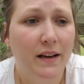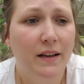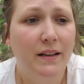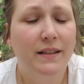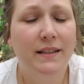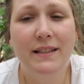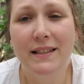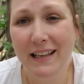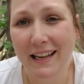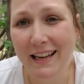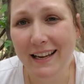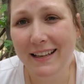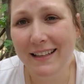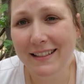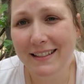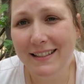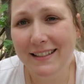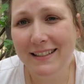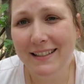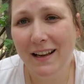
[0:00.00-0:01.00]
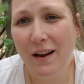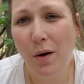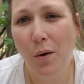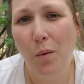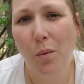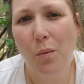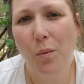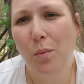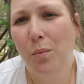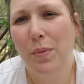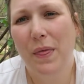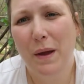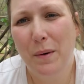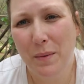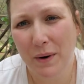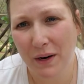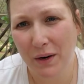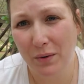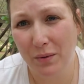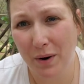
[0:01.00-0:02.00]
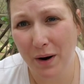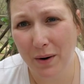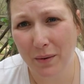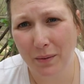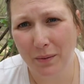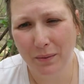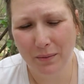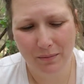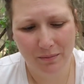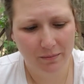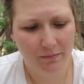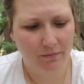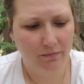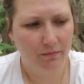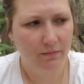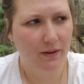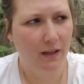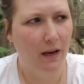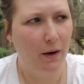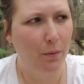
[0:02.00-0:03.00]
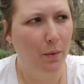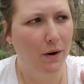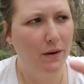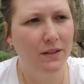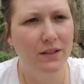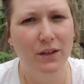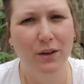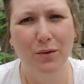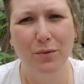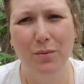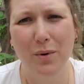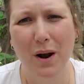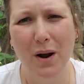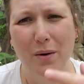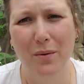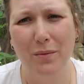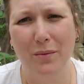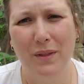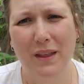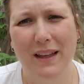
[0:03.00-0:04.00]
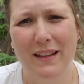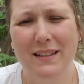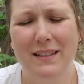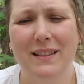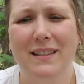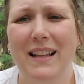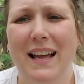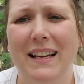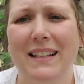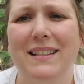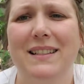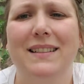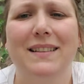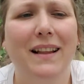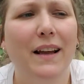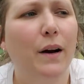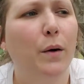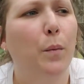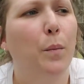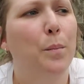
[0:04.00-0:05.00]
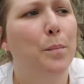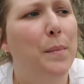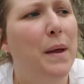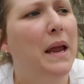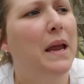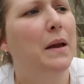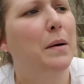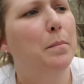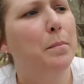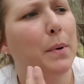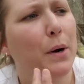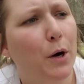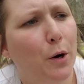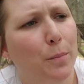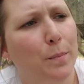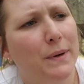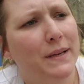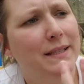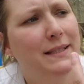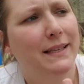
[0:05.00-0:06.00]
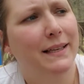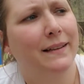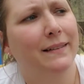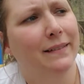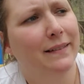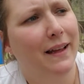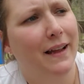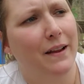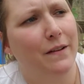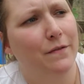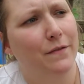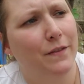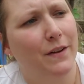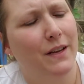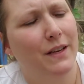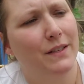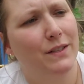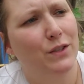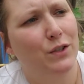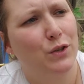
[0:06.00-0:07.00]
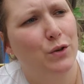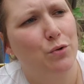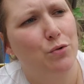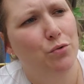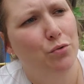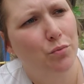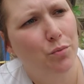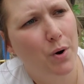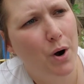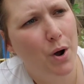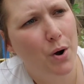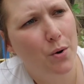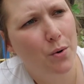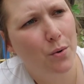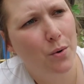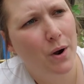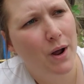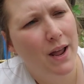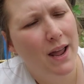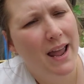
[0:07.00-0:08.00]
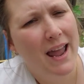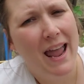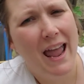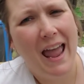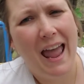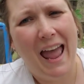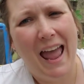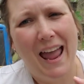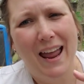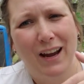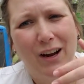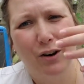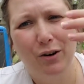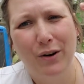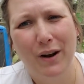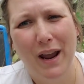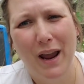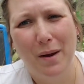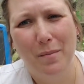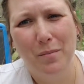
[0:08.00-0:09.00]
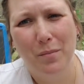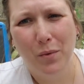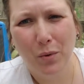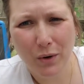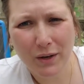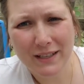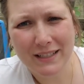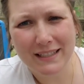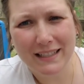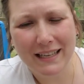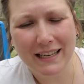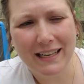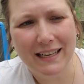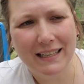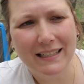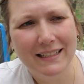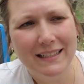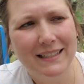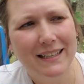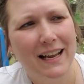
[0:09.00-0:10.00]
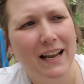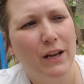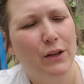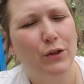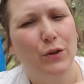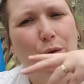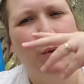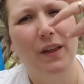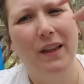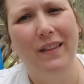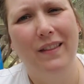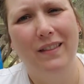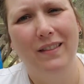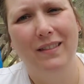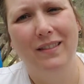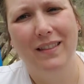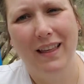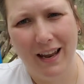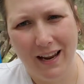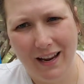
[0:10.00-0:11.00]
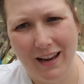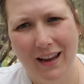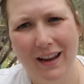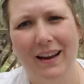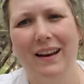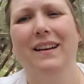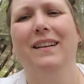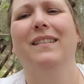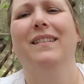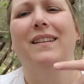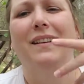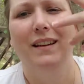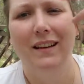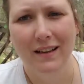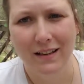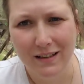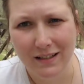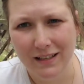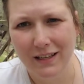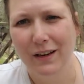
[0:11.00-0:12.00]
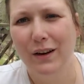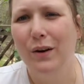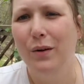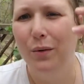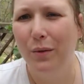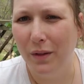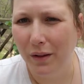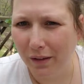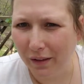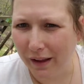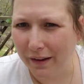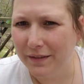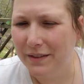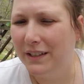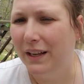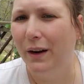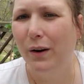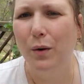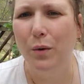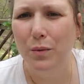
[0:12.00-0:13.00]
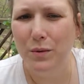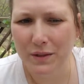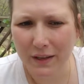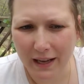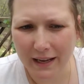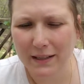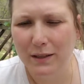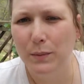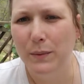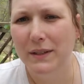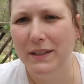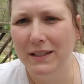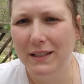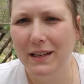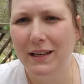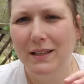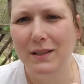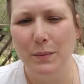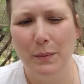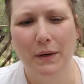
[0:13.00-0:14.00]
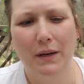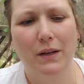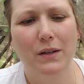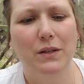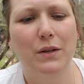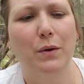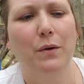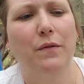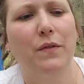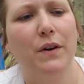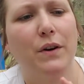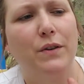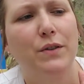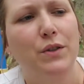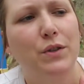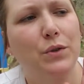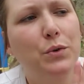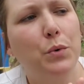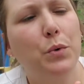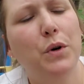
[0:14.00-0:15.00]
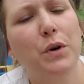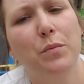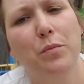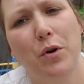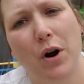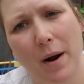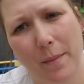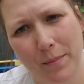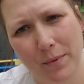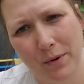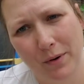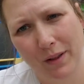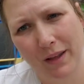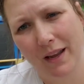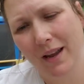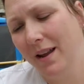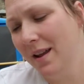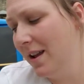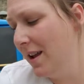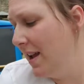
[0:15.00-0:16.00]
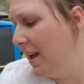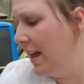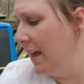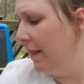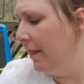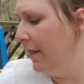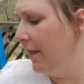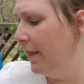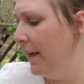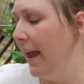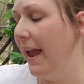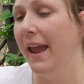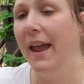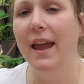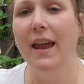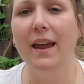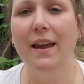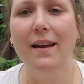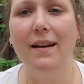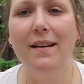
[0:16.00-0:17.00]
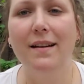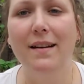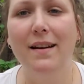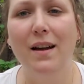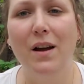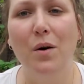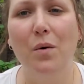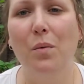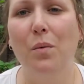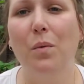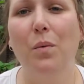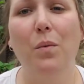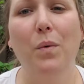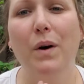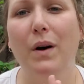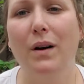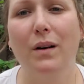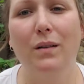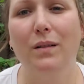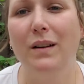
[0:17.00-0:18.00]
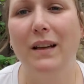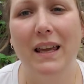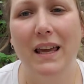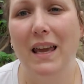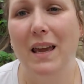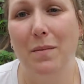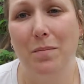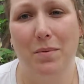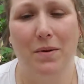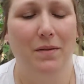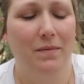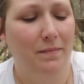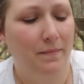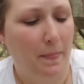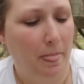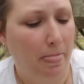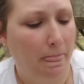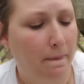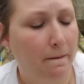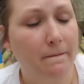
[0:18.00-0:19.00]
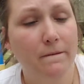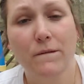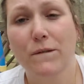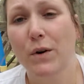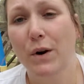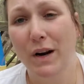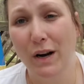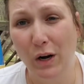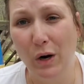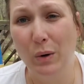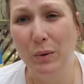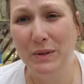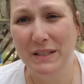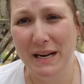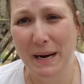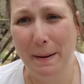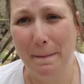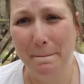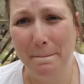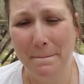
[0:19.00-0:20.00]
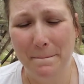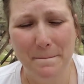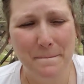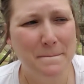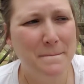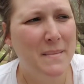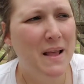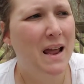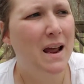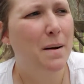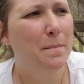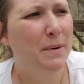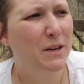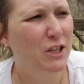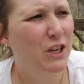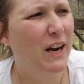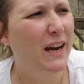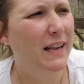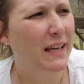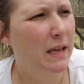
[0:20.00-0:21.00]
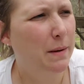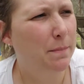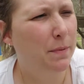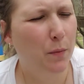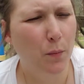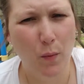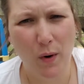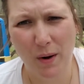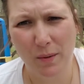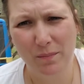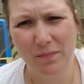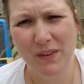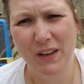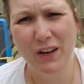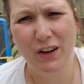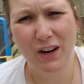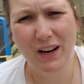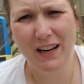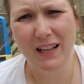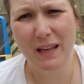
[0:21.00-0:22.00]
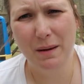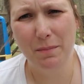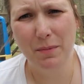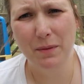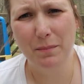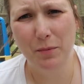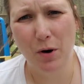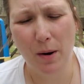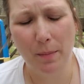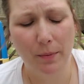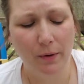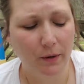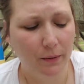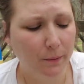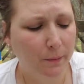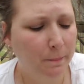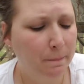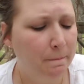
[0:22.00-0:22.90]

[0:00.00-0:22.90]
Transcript: seeds, they want to grow. They want to grow. That's their main purpose in life, is to grow and create more seeds so that they can continue the life cycle. So that's what seeds want to do. If they're stored properly, they will keep for a long time, but you got to keep them well. You got to keep them properly.